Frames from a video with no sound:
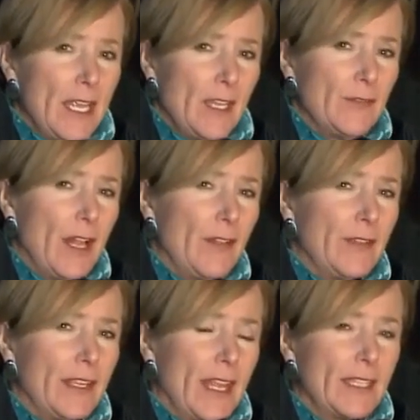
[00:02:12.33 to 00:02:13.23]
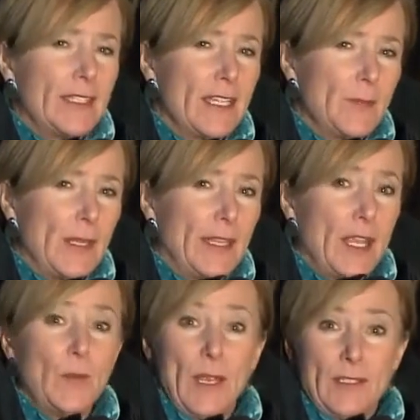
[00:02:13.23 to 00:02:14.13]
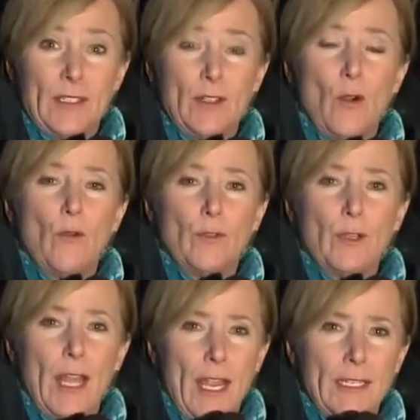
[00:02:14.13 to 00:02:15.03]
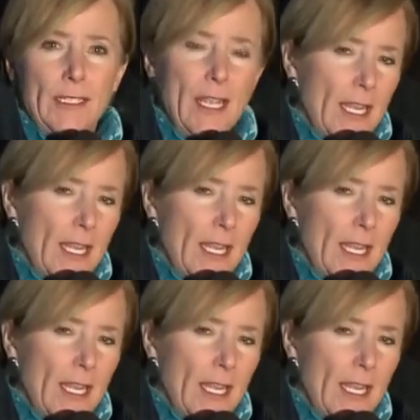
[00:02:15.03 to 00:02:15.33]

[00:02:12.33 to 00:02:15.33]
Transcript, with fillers: involving that suspect they arrested overnight.